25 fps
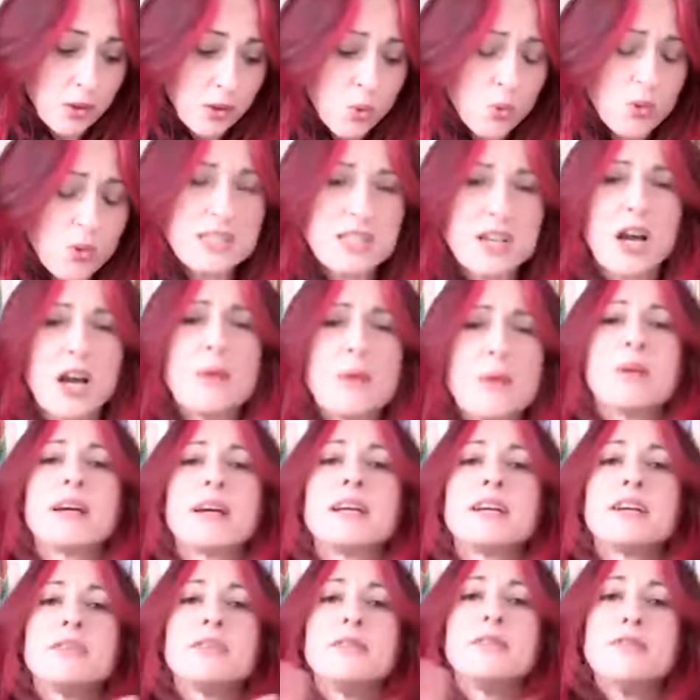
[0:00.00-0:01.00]
or a
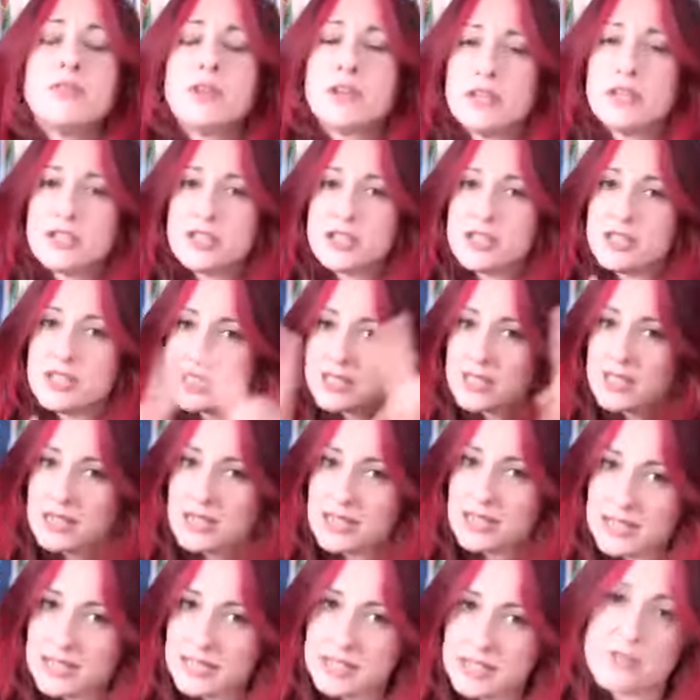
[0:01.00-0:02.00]
timeline convergence that
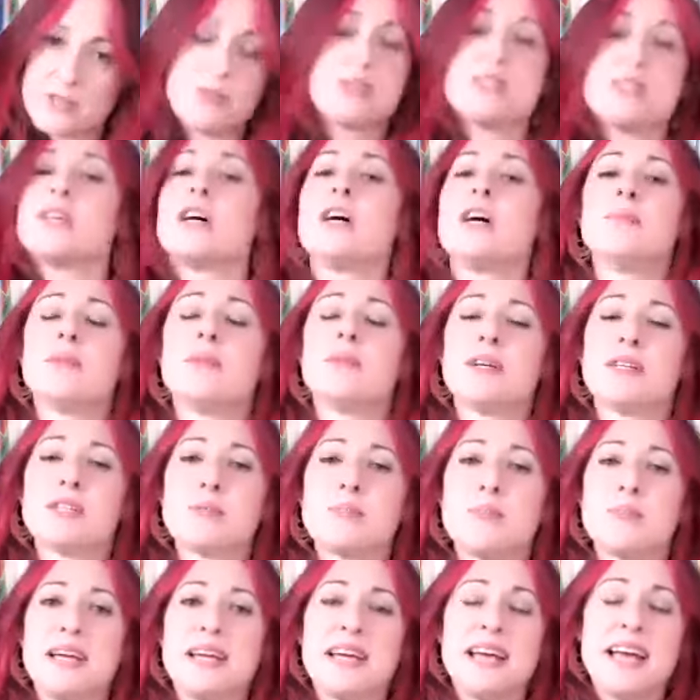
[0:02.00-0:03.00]
leads to a timeline
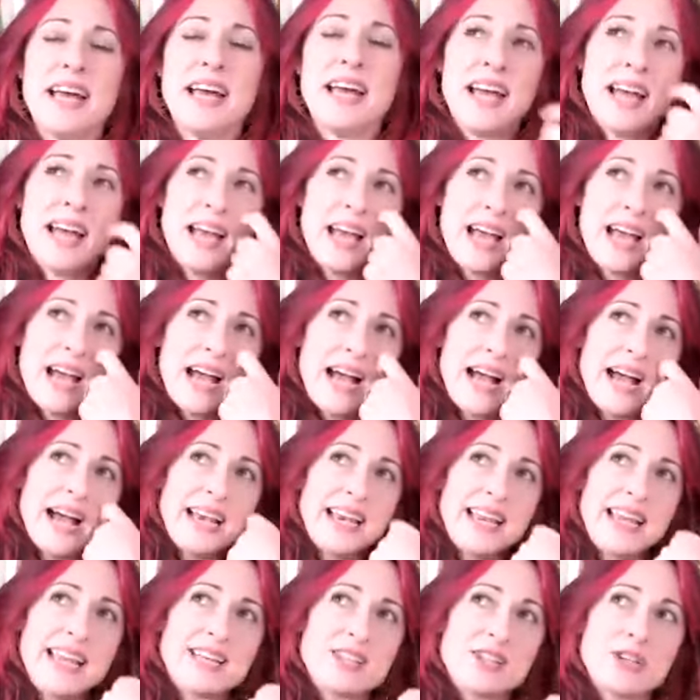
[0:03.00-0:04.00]
split.
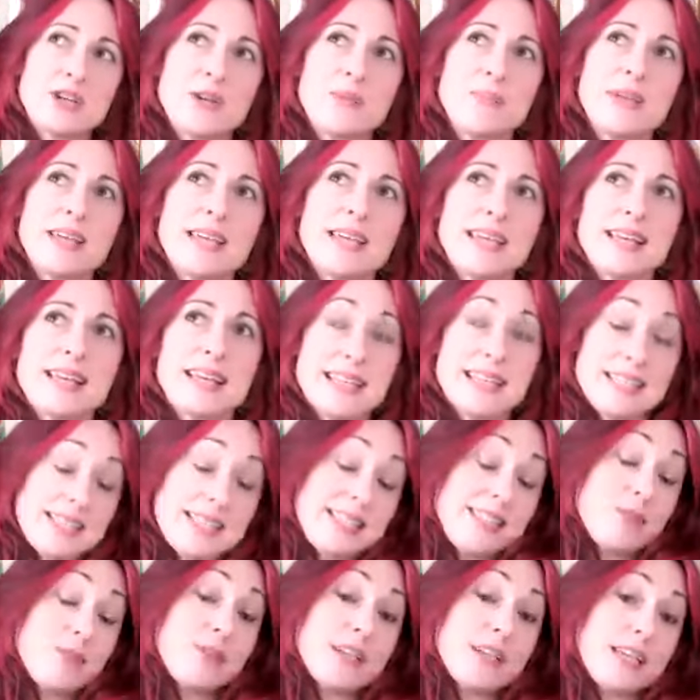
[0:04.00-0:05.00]
And it took me, it's
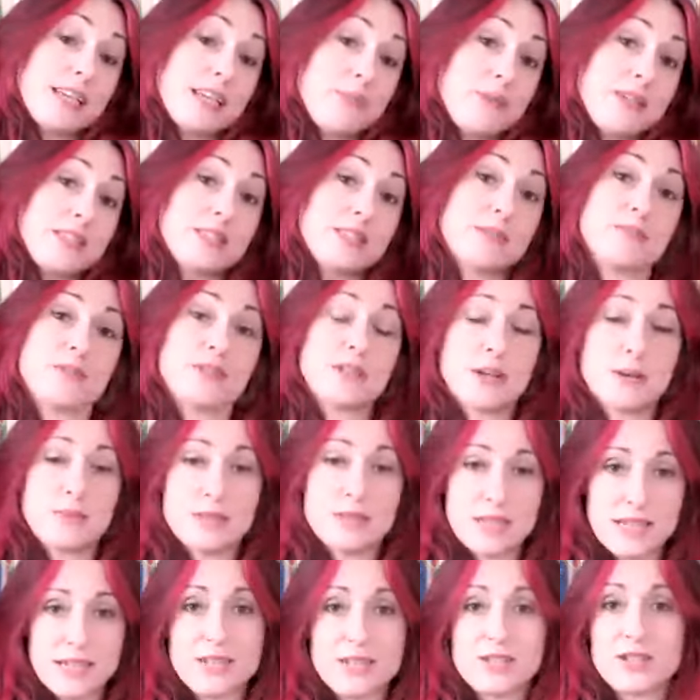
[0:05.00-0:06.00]
still taking me some
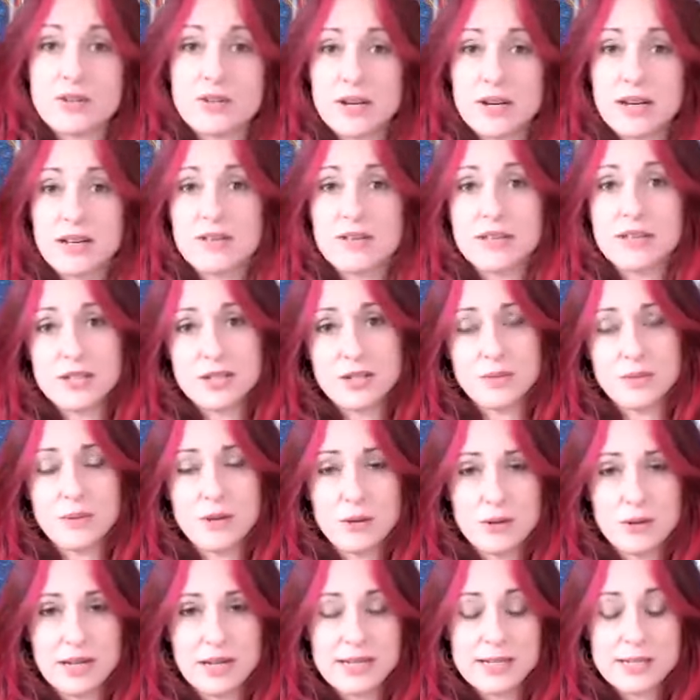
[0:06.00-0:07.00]
time to integrate this, to
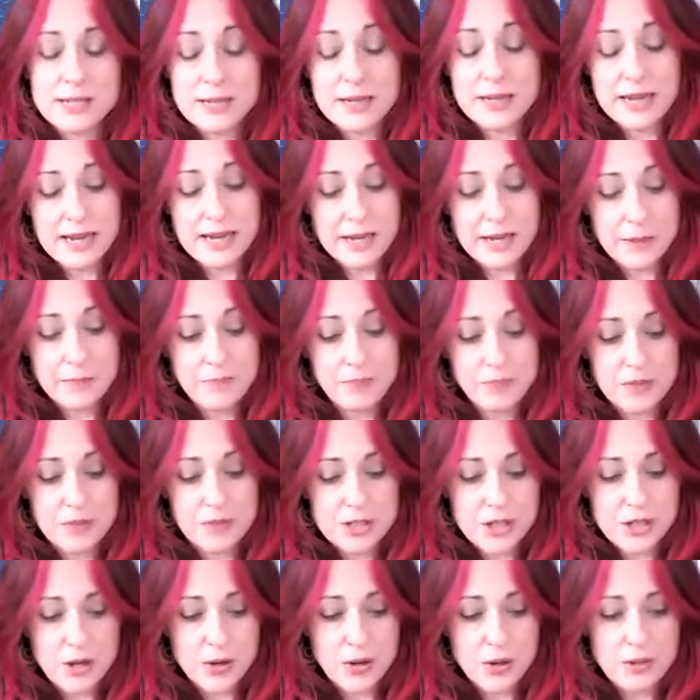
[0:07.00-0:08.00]
be honest. Um,
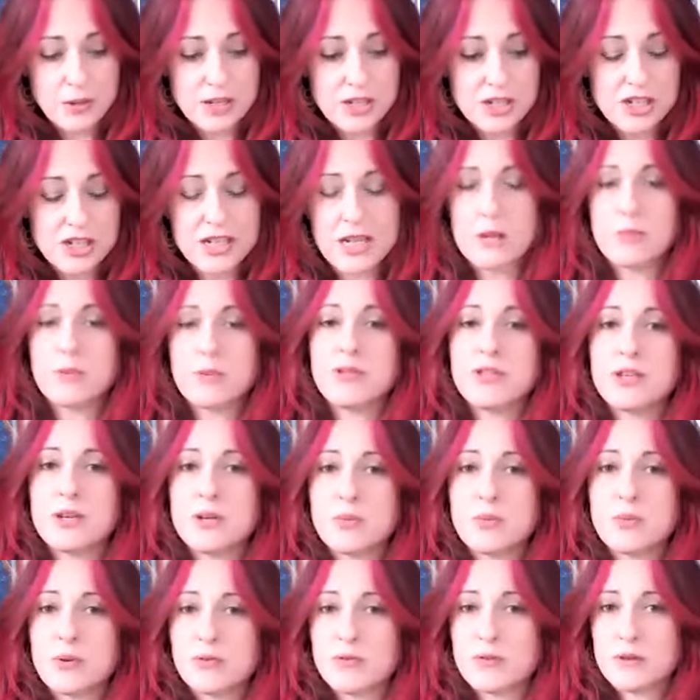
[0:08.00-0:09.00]
so I'm going to share with
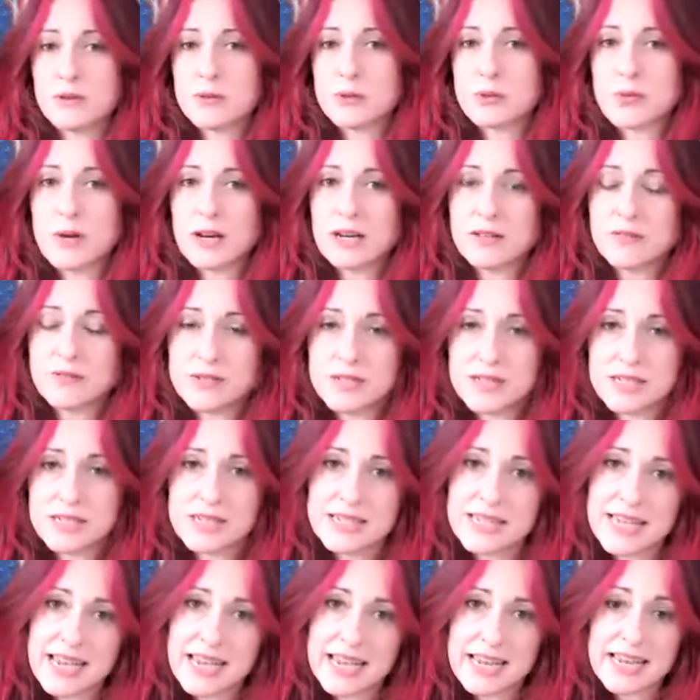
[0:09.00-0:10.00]
you what feels relevant
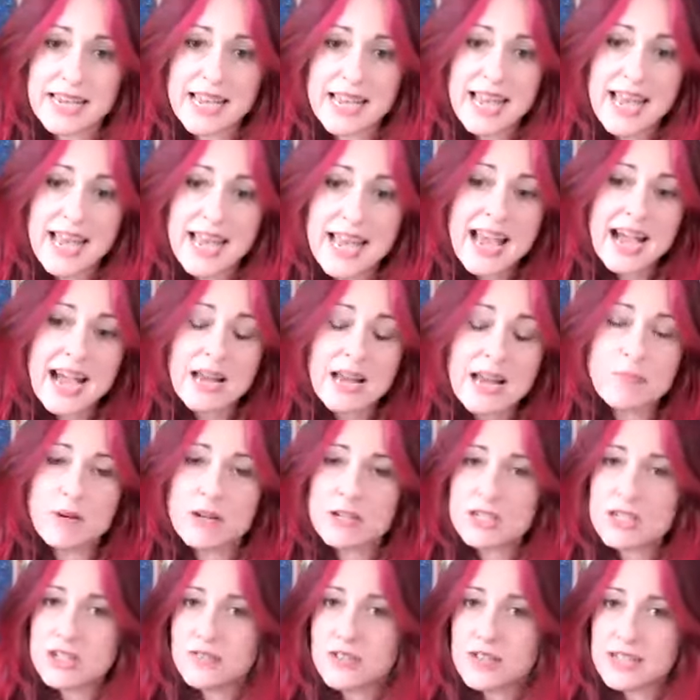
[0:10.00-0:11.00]
today. And
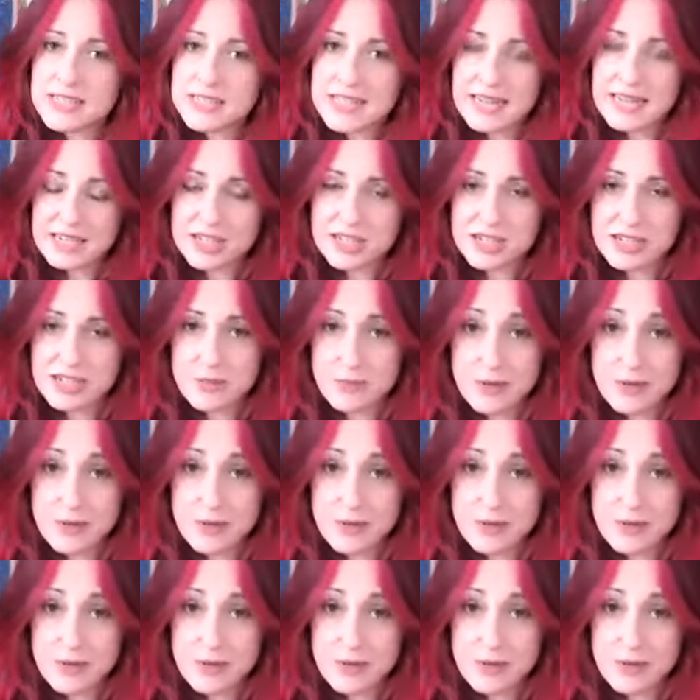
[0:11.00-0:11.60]
much of it is actually